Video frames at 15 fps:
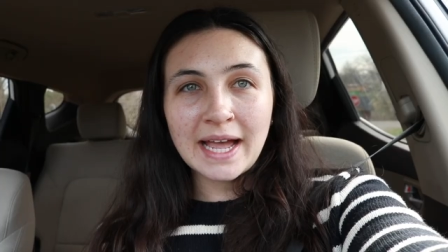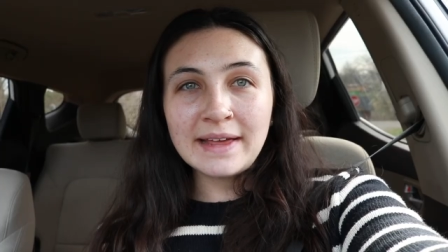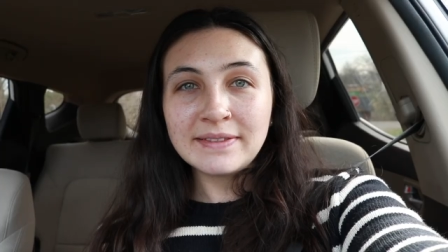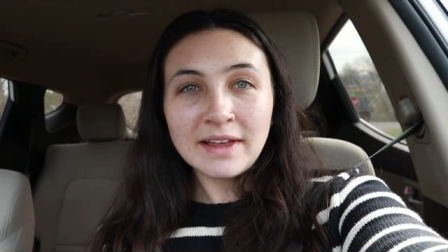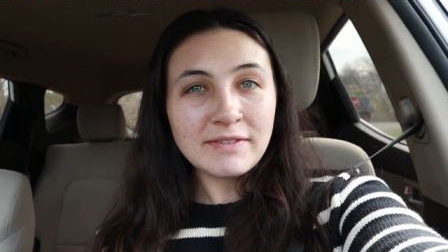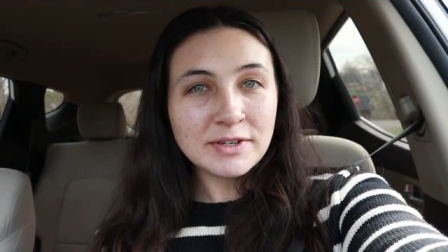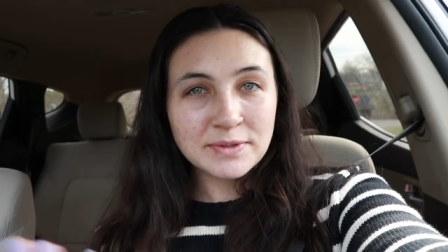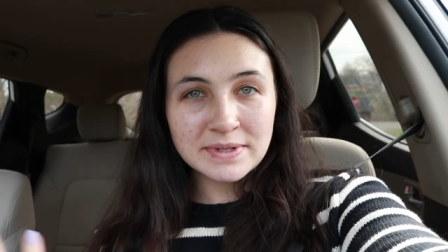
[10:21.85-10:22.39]
I
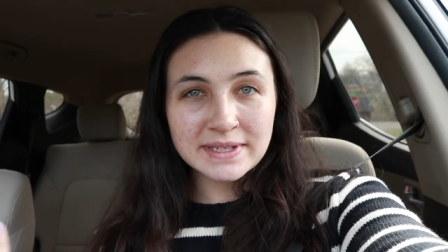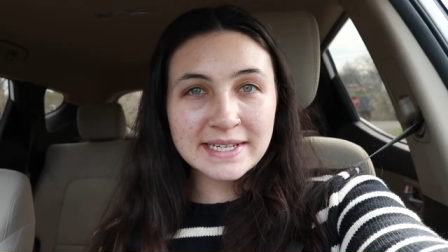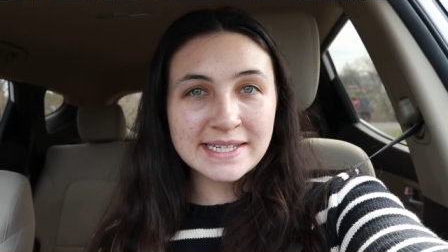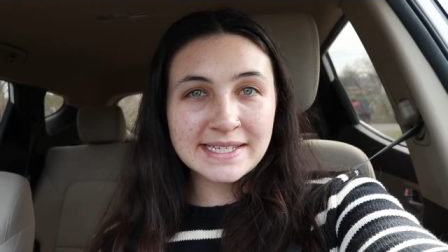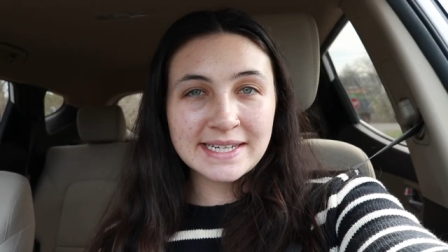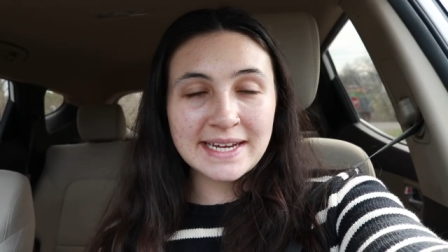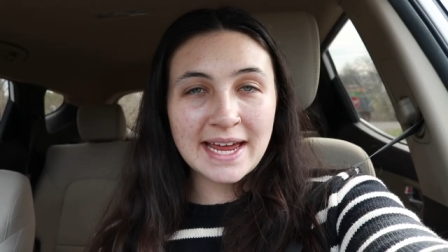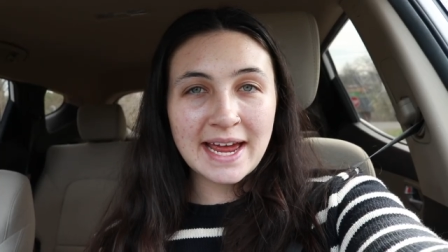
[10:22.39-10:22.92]
love doing
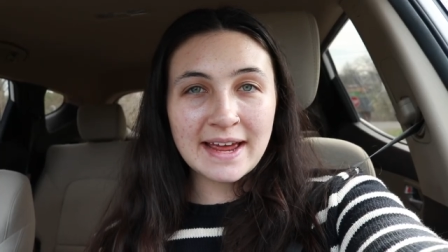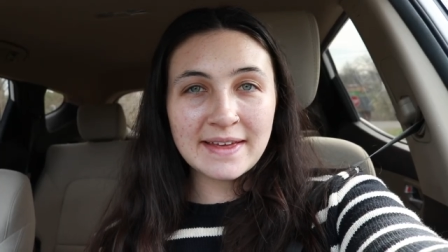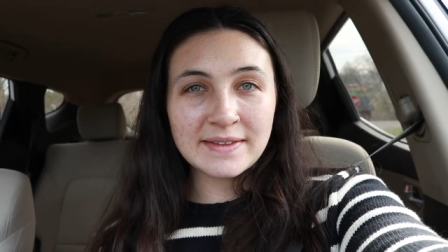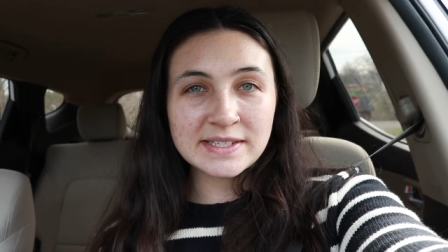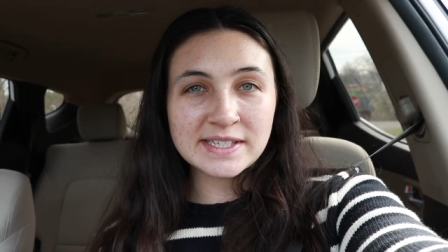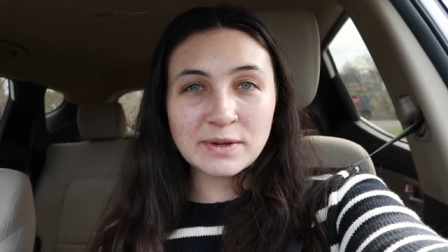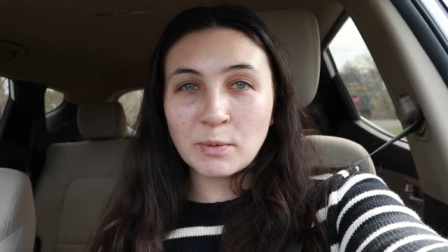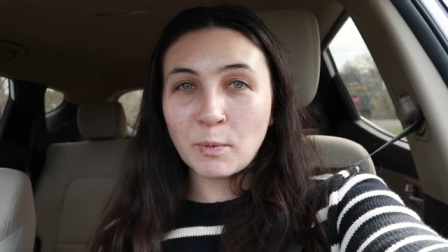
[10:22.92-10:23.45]
this today.
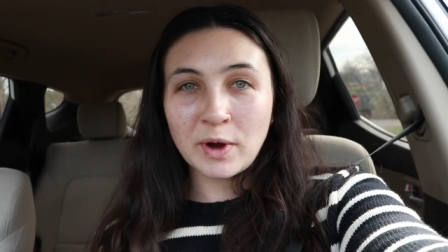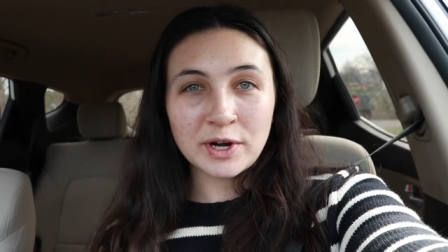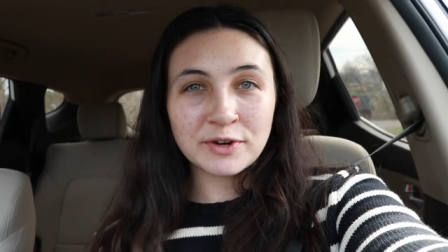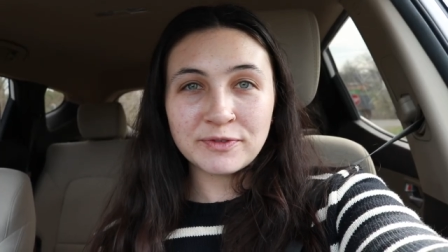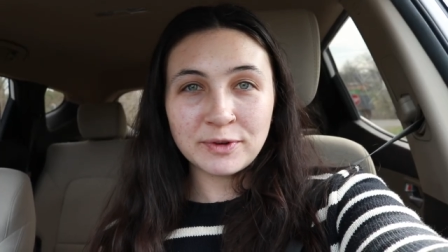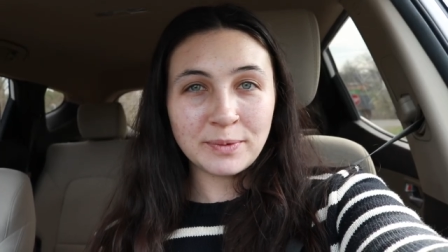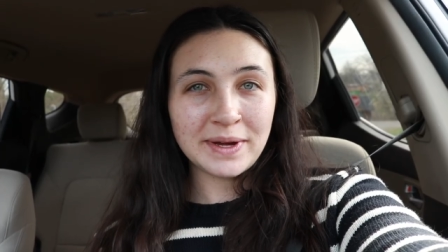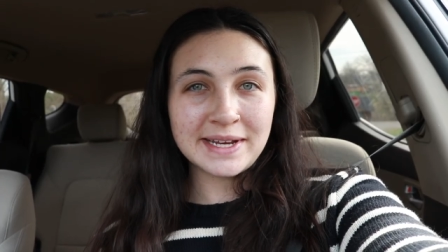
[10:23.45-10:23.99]
It's a
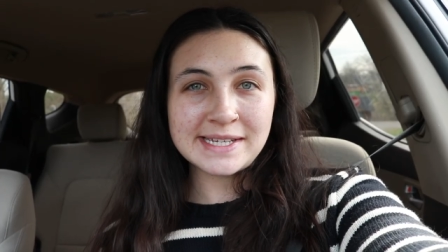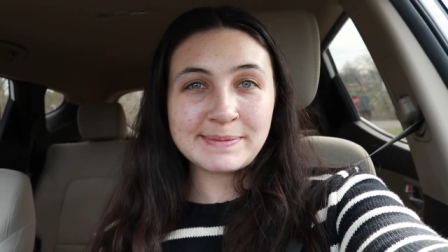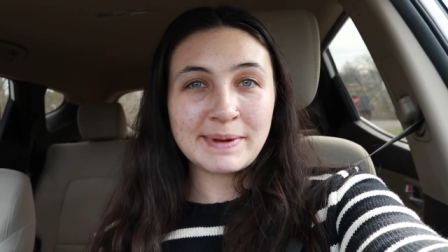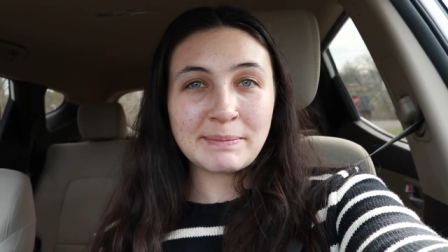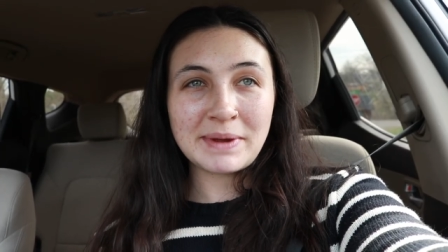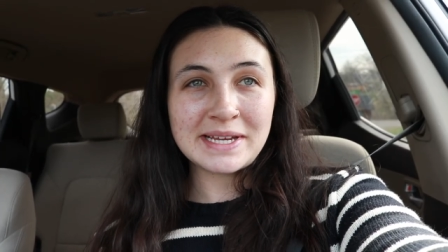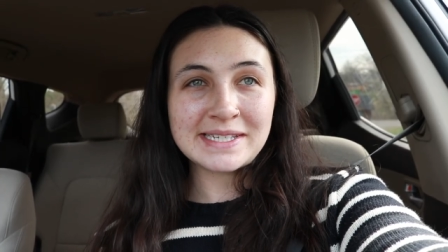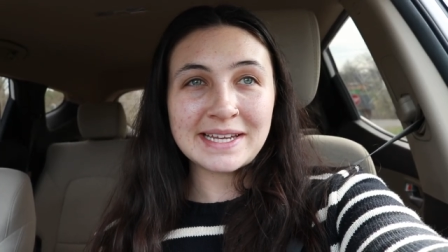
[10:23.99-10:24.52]
wonderful way to
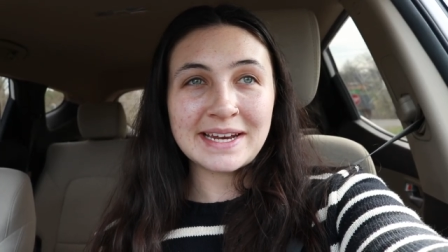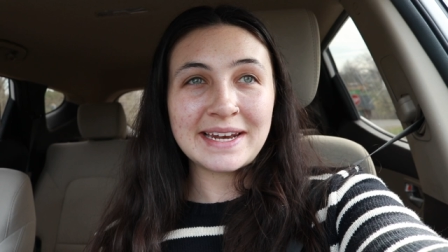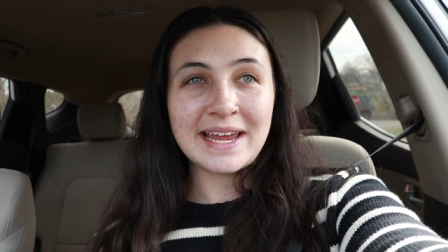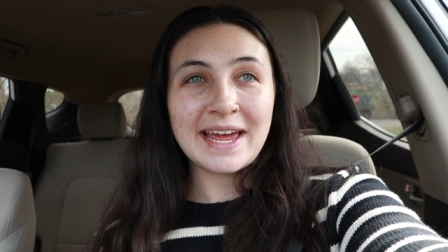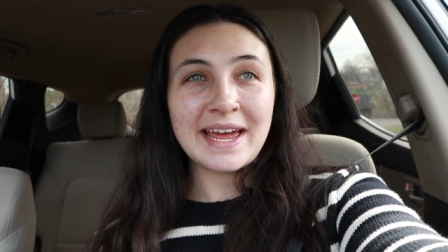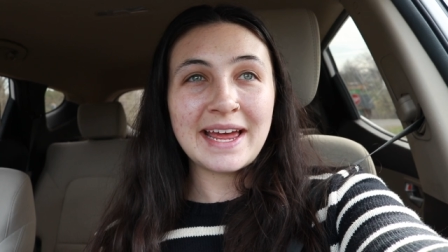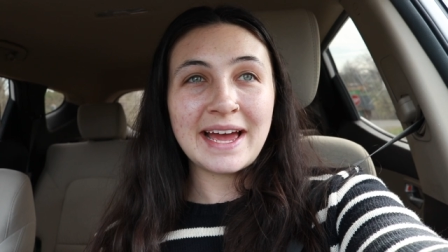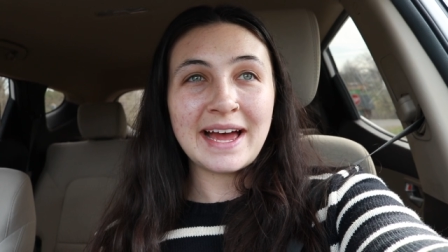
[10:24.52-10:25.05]
spend my Sunday.